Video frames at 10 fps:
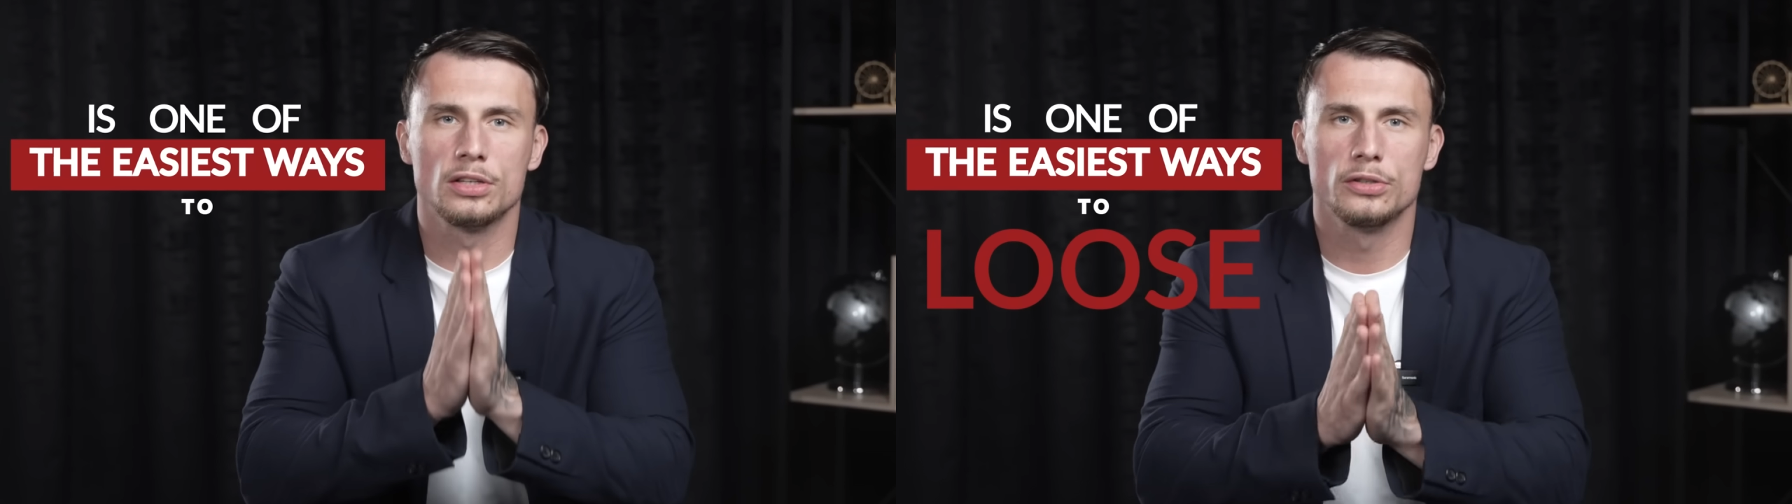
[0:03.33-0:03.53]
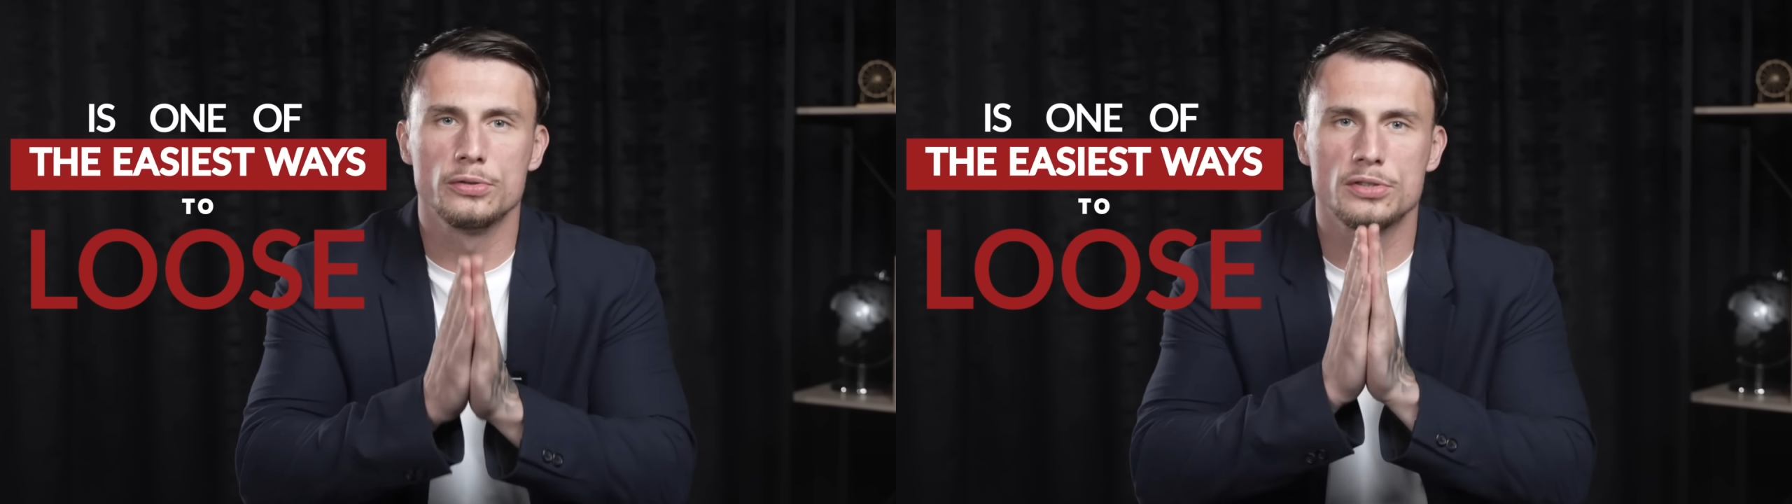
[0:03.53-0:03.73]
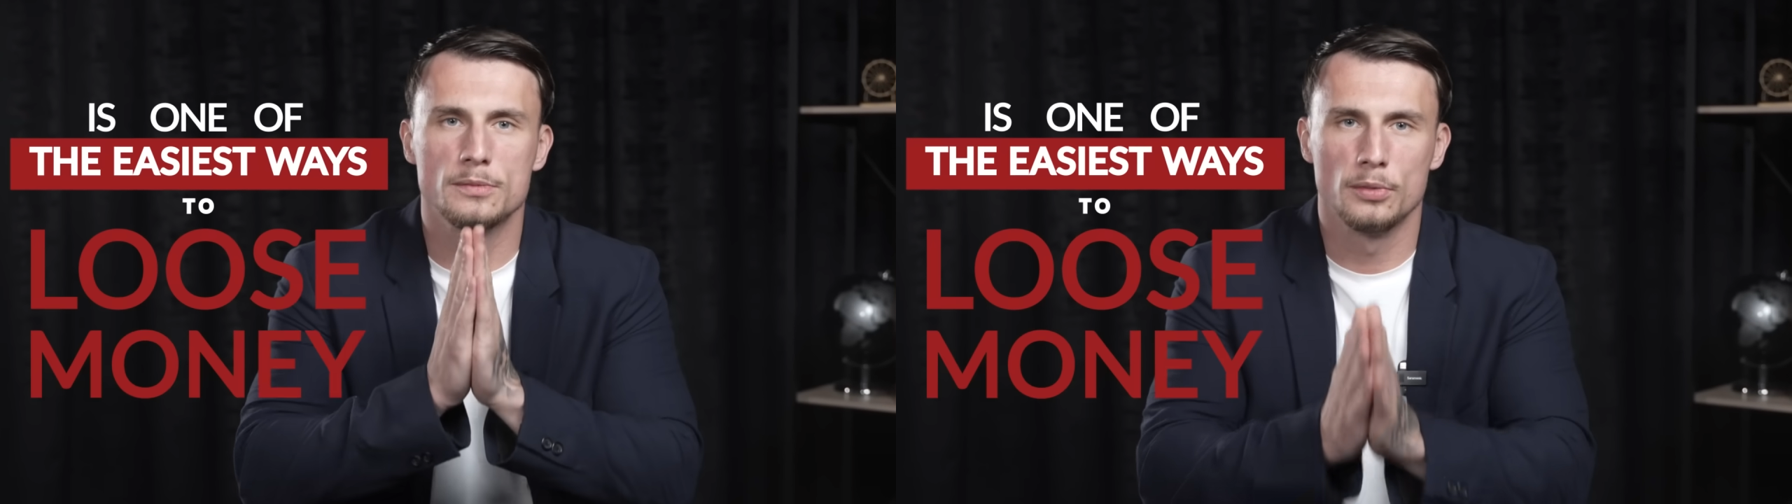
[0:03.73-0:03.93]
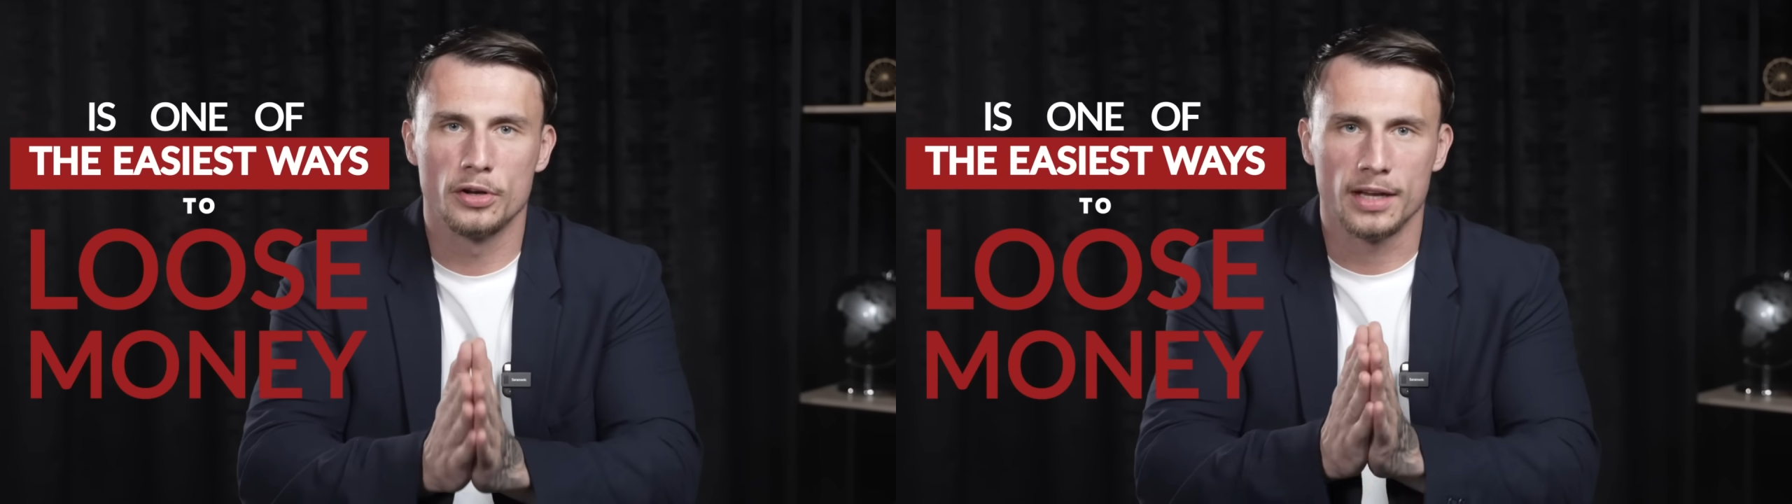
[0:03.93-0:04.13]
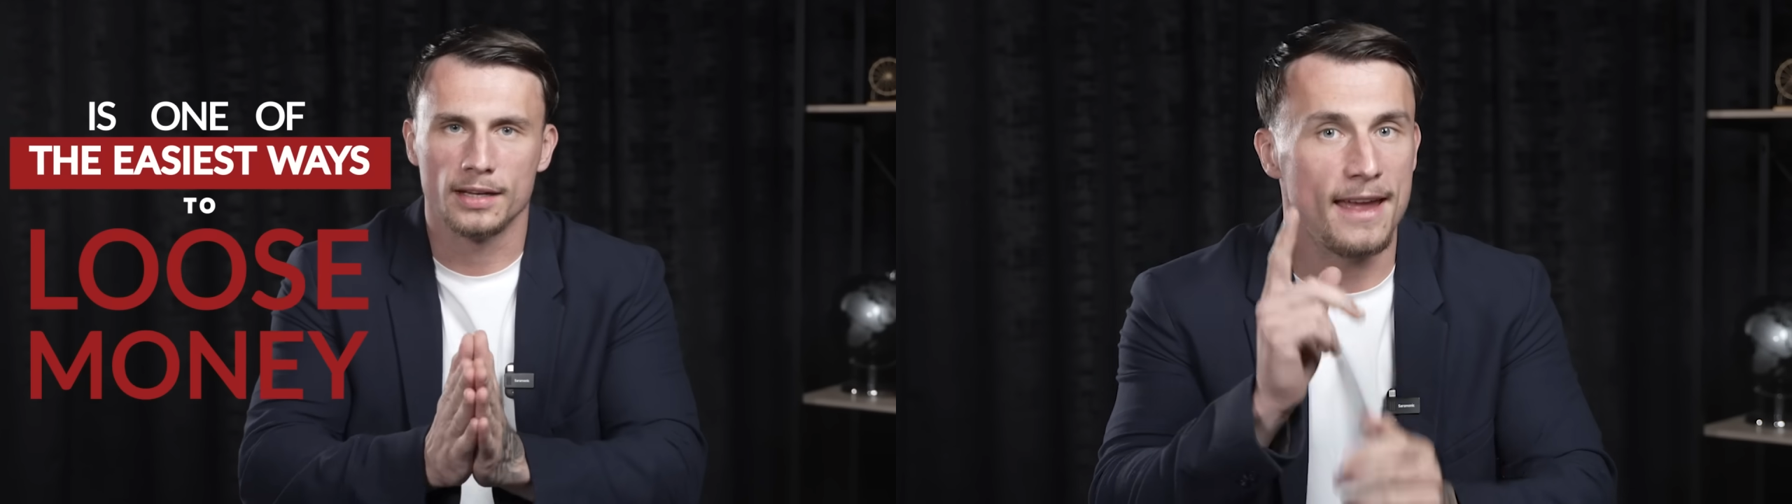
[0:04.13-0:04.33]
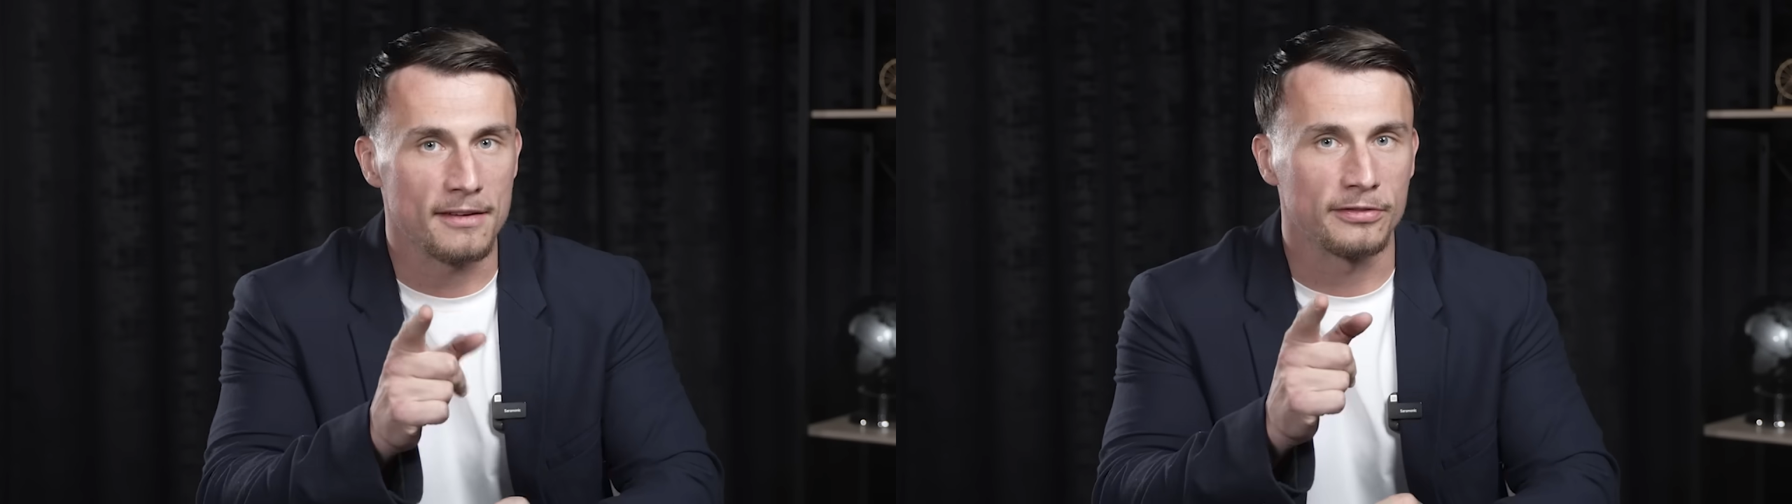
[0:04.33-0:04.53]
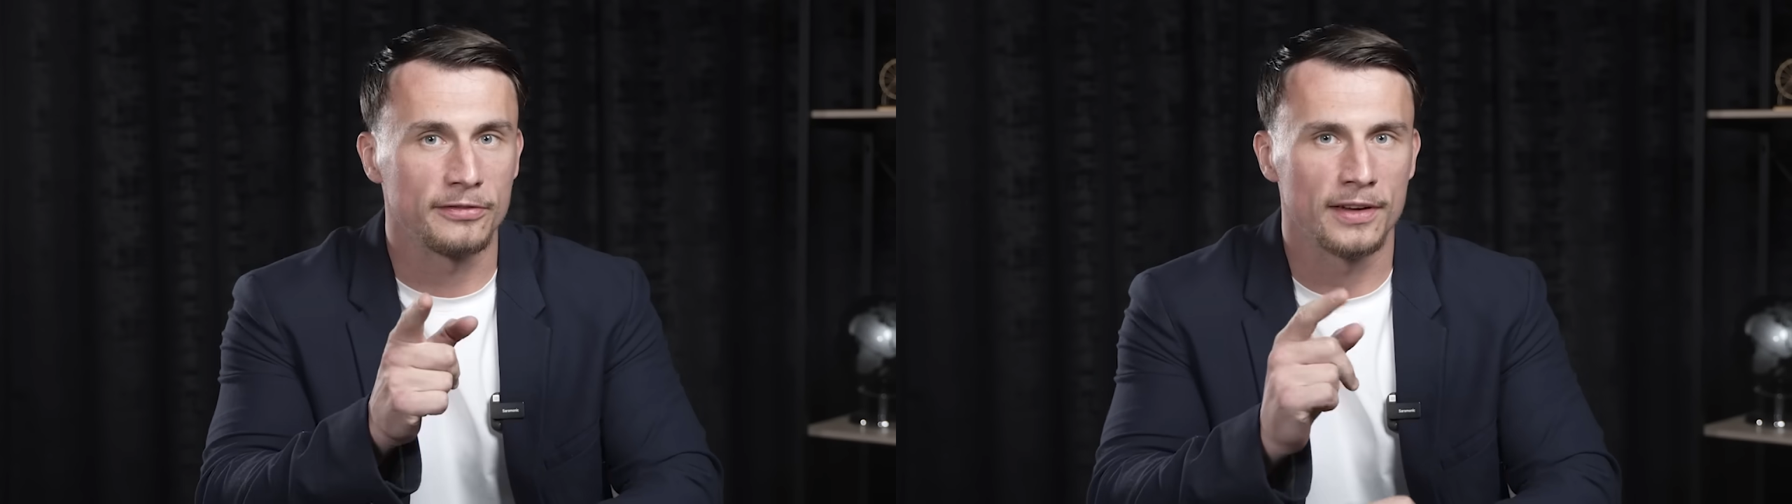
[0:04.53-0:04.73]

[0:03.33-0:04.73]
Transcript: lose money if